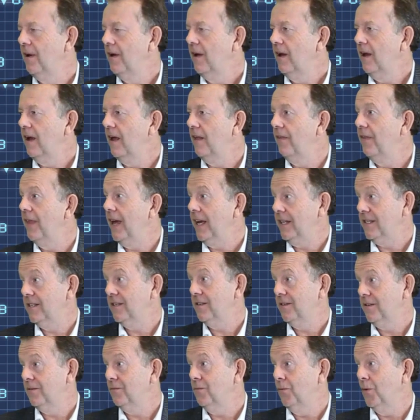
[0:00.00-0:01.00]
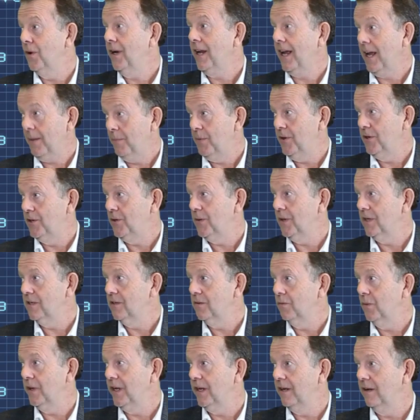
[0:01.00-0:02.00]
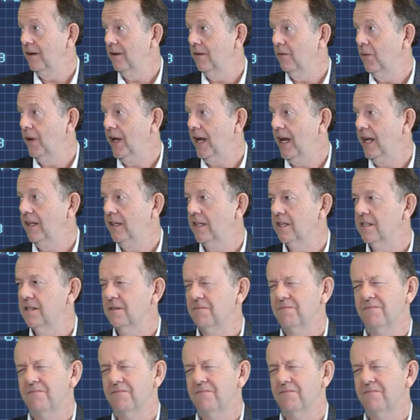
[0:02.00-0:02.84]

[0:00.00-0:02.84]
And that's what happened to us. We had this